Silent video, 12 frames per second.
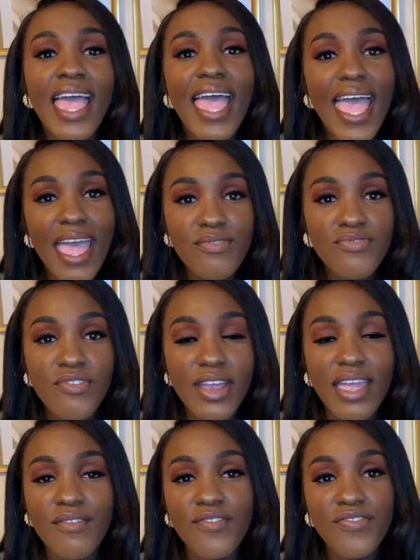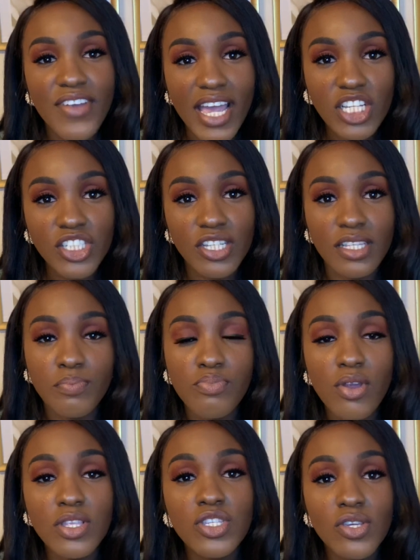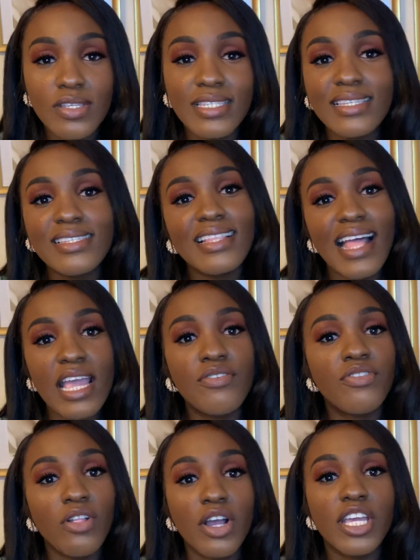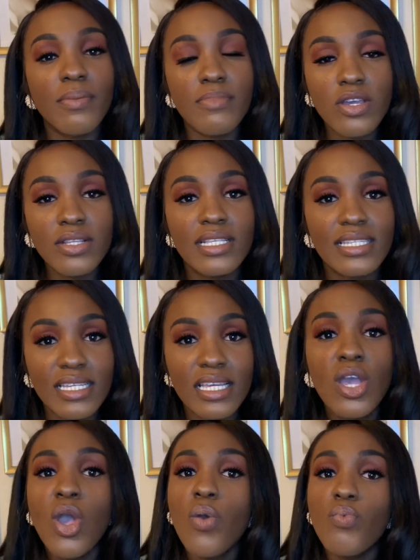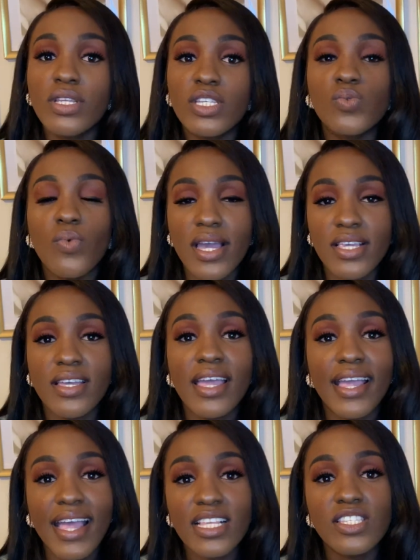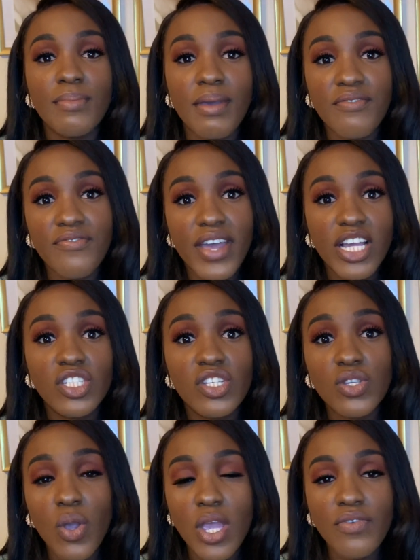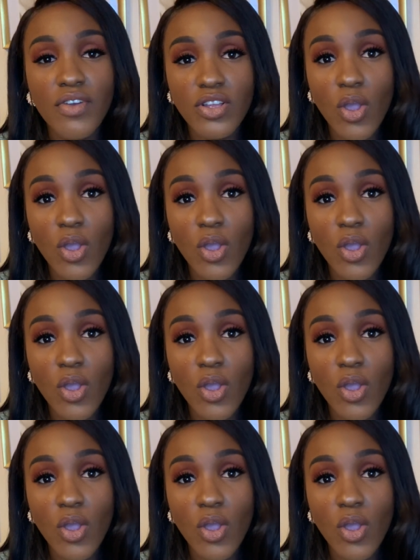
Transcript: every infection produces lifelong immunity, which is why you can get some infections over and